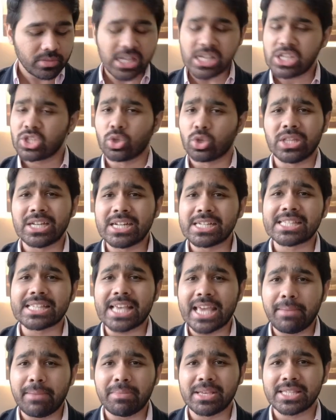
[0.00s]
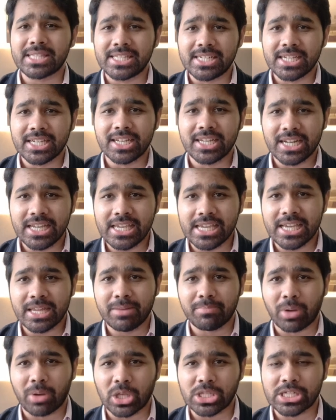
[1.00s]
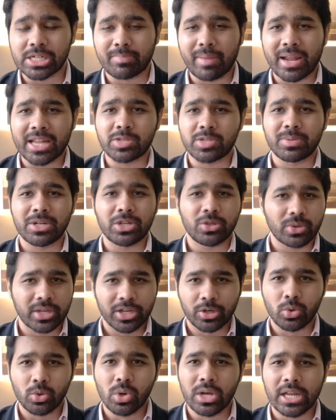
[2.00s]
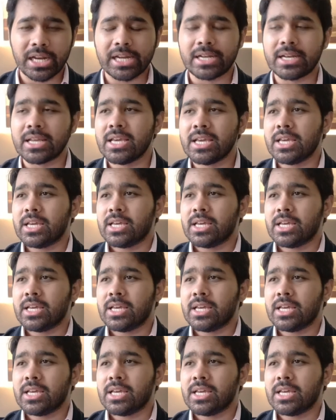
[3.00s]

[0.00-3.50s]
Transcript: So there's MS degree in project management, you can Google it.